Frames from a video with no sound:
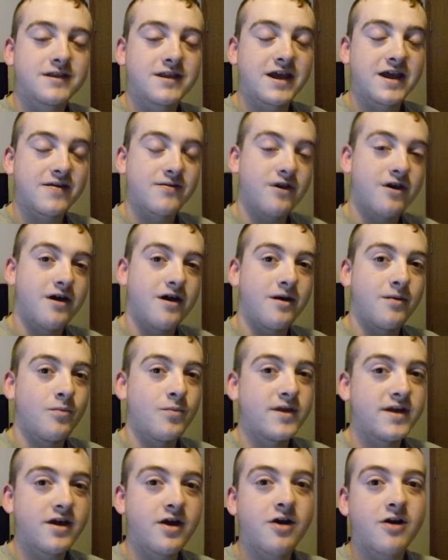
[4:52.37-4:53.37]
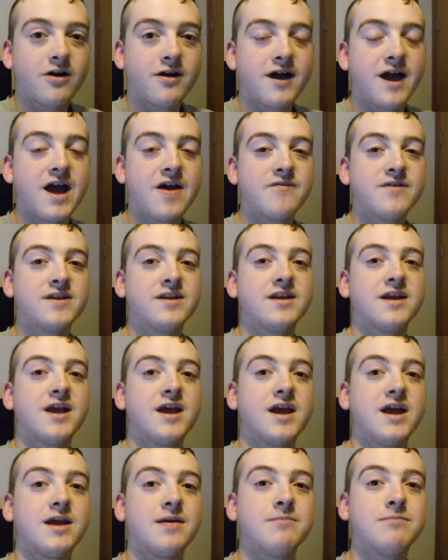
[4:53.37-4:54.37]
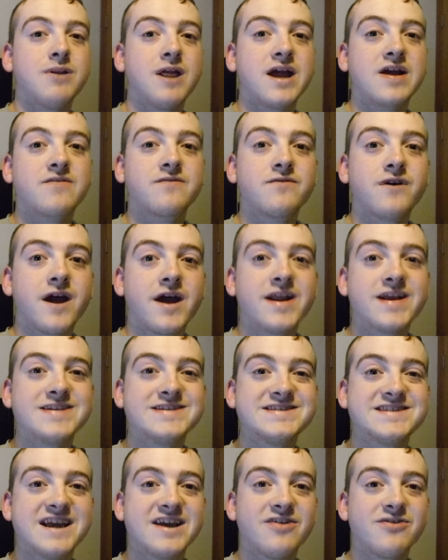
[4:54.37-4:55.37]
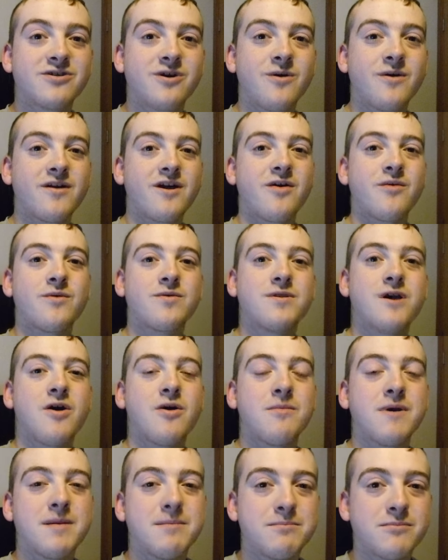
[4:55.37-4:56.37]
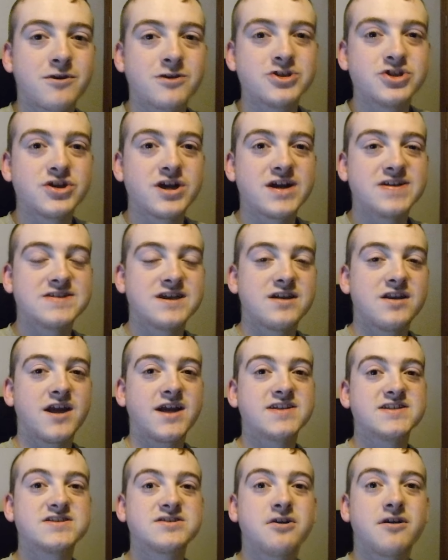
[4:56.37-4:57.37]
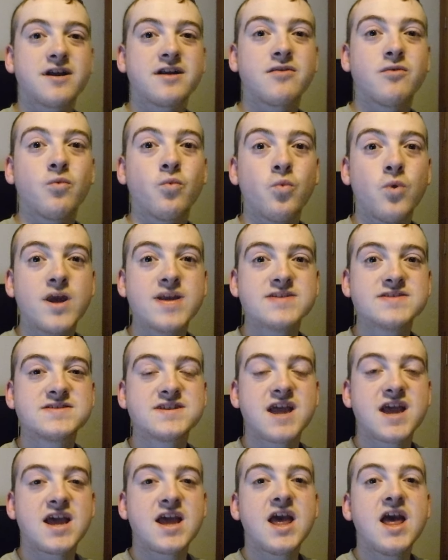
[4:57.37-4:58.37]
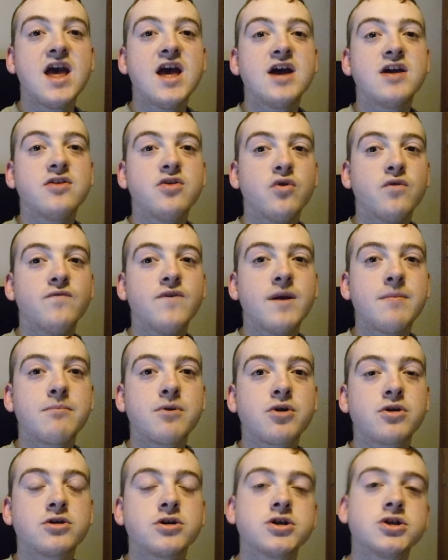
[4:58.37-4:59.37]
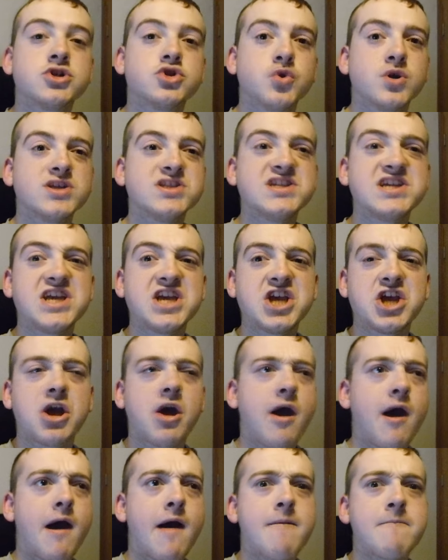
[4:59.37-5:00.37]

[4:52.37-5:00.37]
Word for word: that um, we are having a Black Friday sale going on with all my merchandise online starting Wednesday, November twentieth.